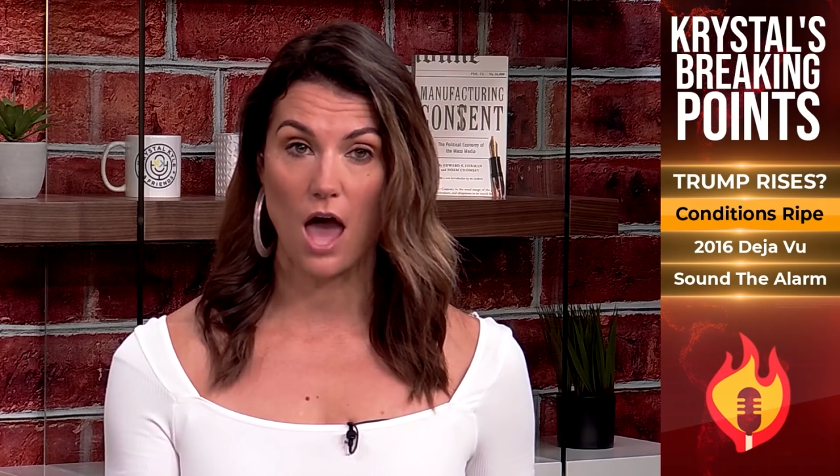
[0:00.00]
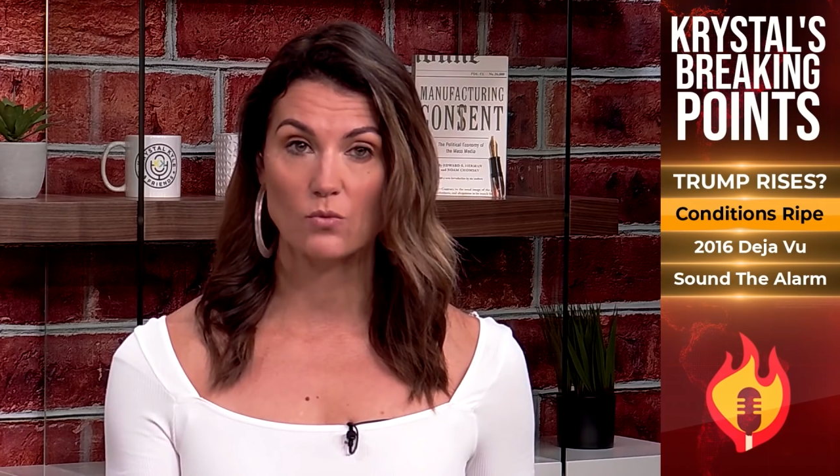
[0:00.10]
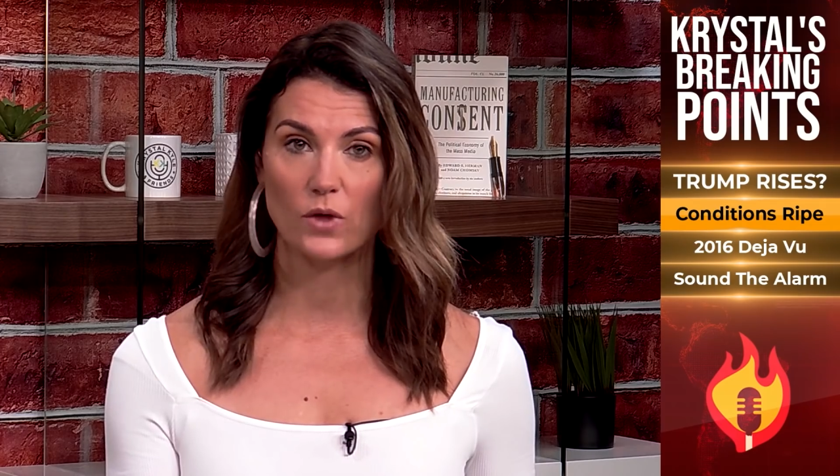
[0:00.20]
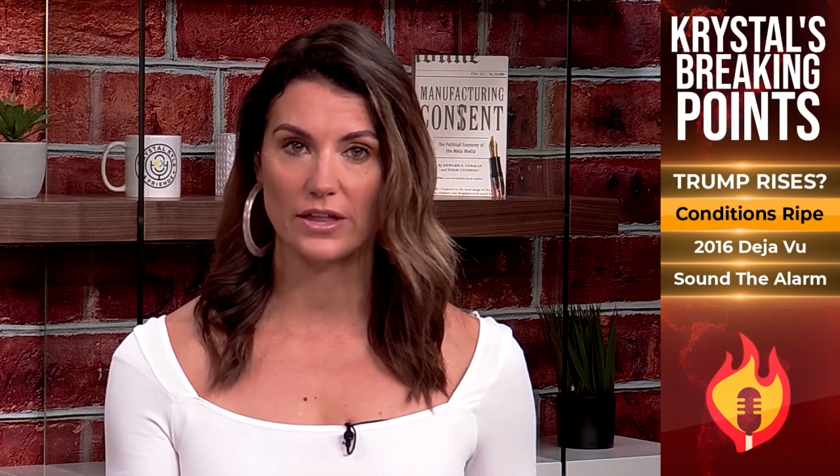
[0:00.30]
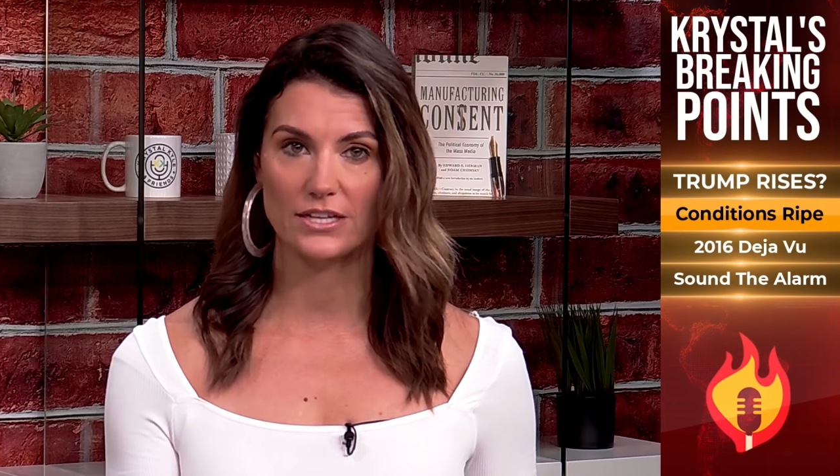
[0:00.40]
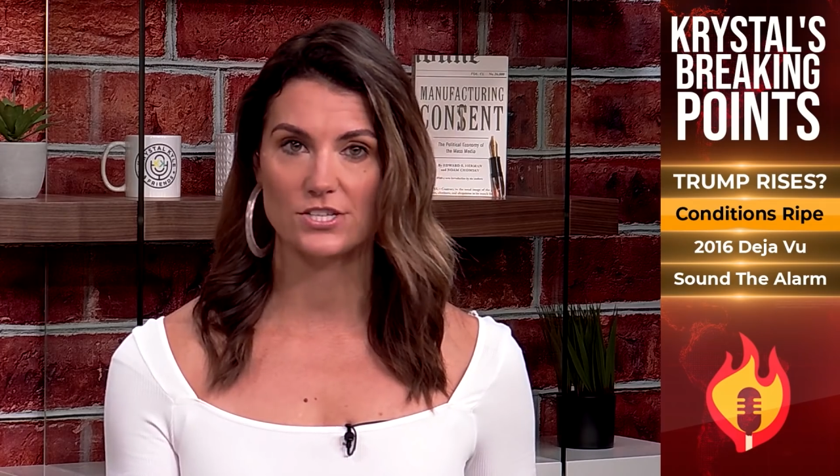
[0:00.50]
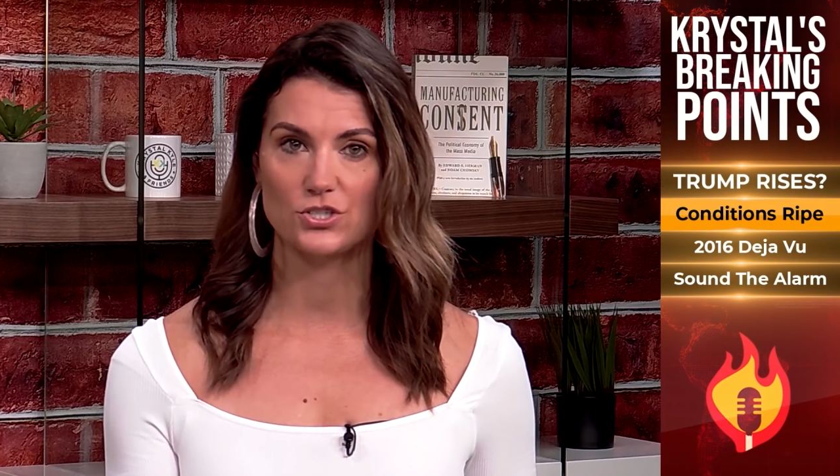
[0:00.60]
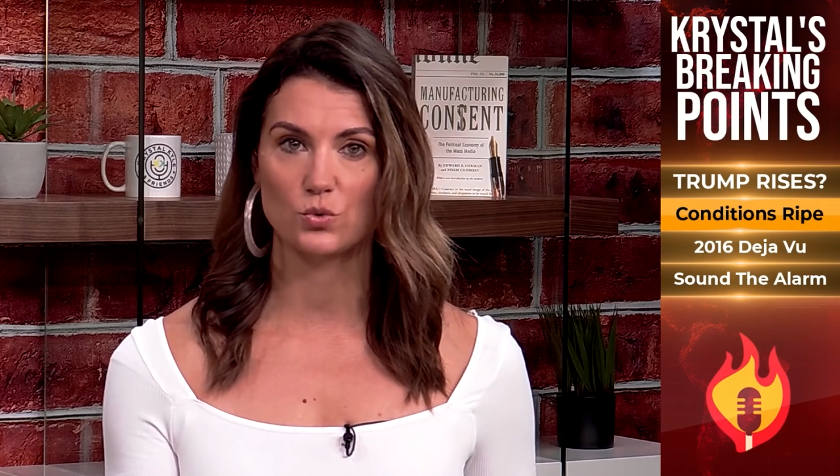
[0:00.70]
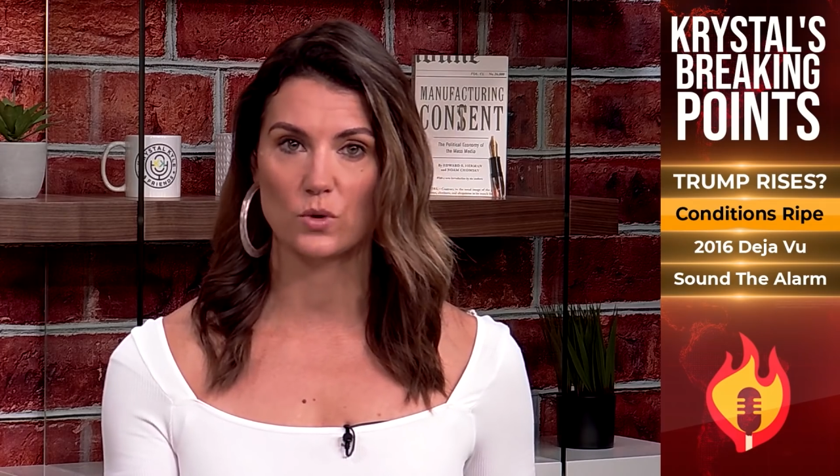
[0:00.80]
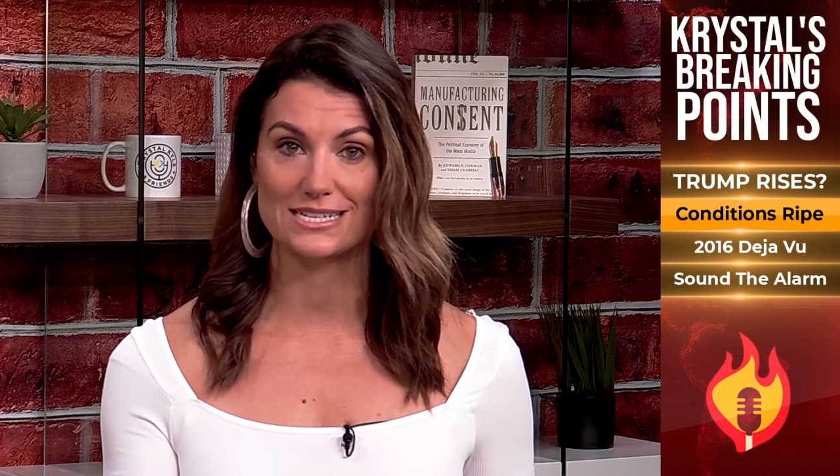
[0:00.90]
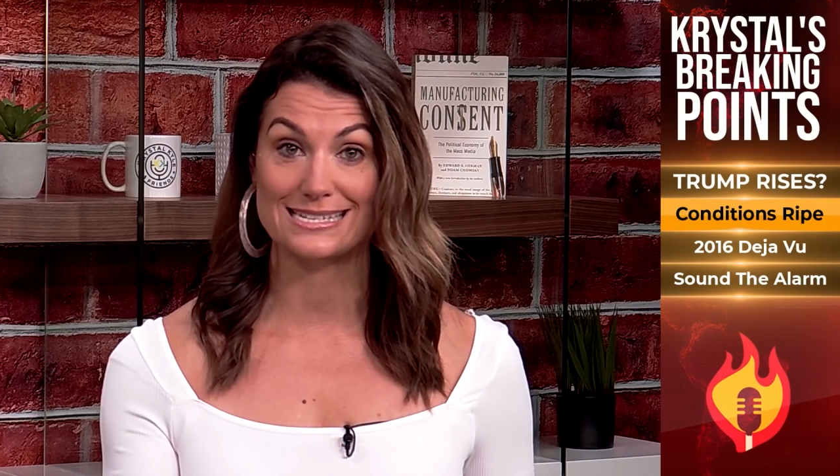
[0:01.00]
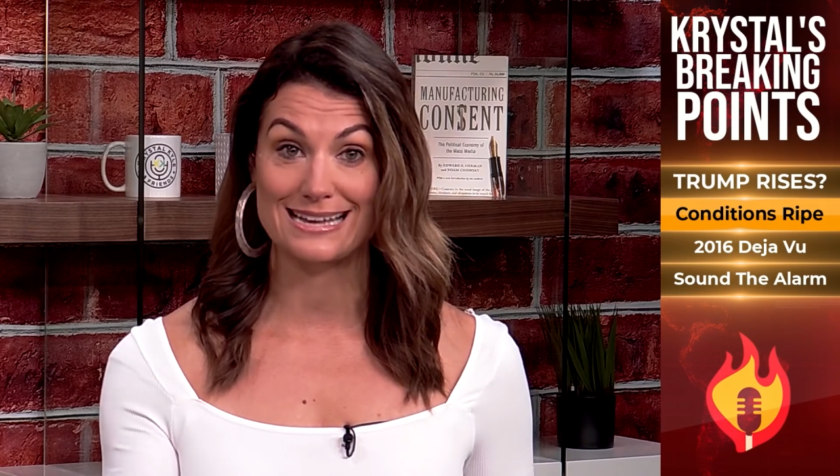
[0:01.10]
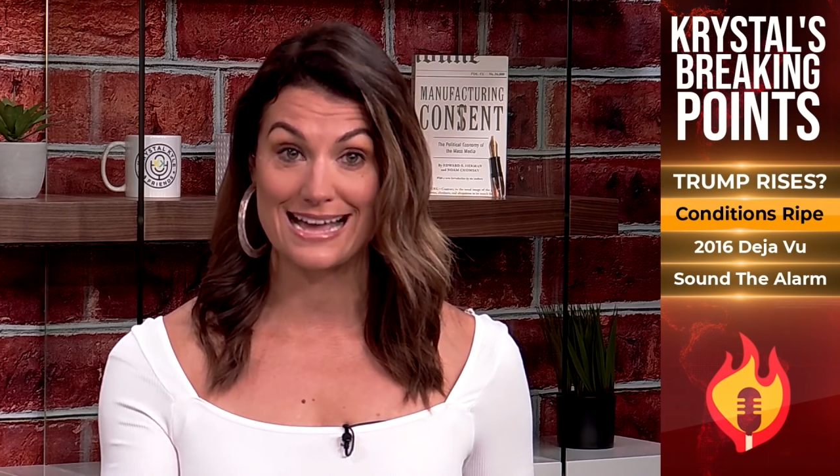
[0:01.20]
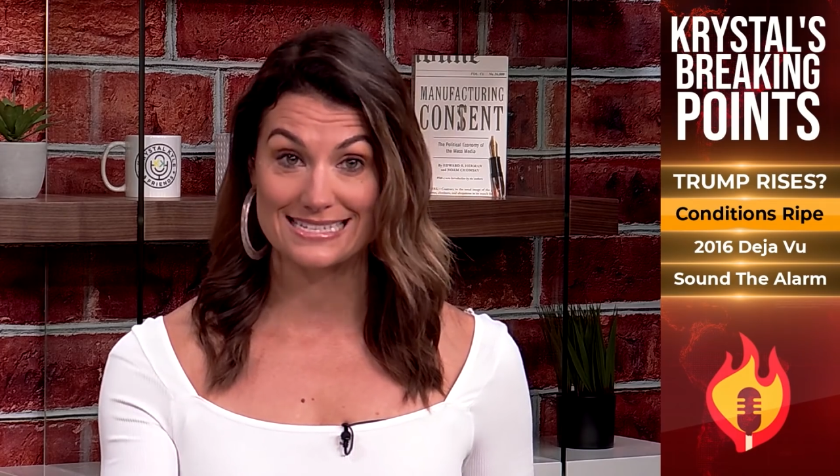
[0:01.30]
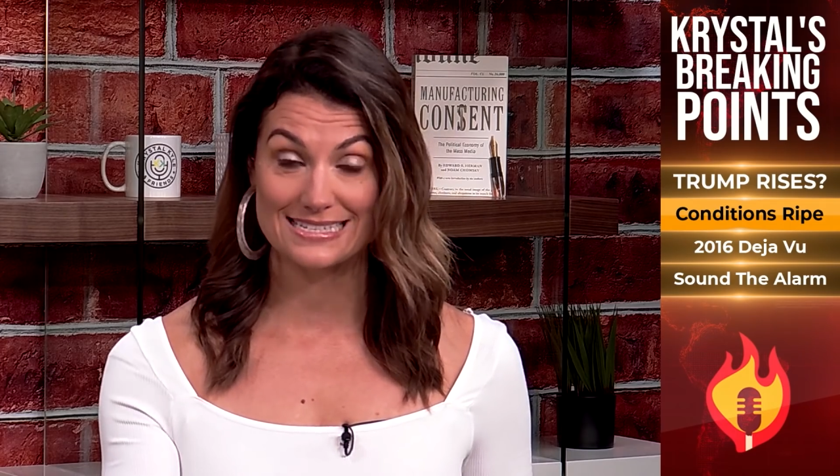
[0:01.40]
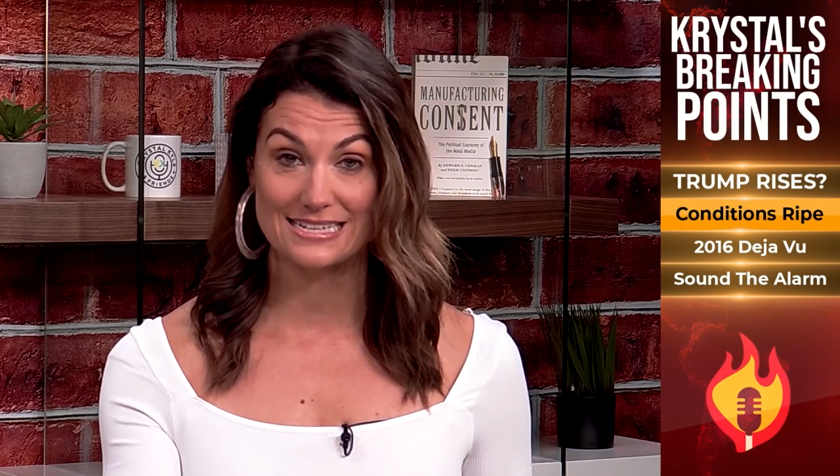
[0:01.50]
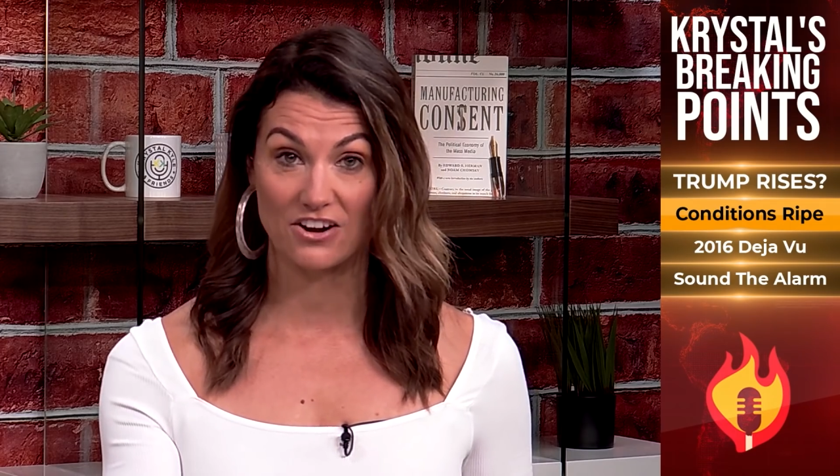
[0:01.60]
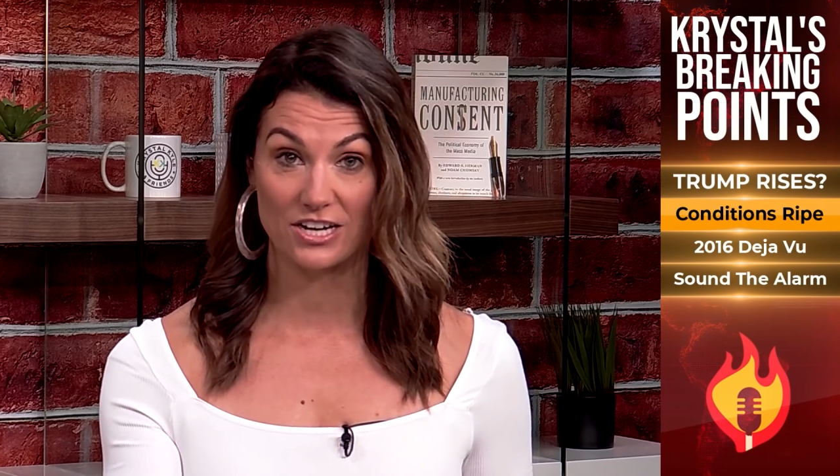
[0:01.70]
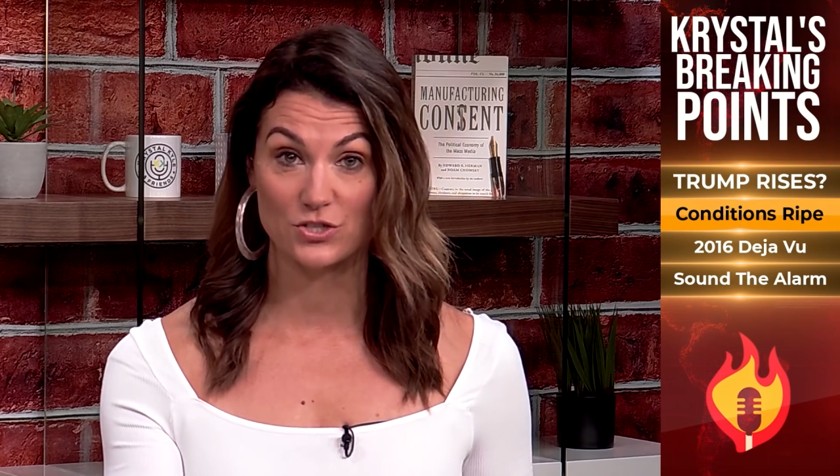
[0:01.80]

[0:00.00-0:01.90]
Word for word: unwilling to do what is necessary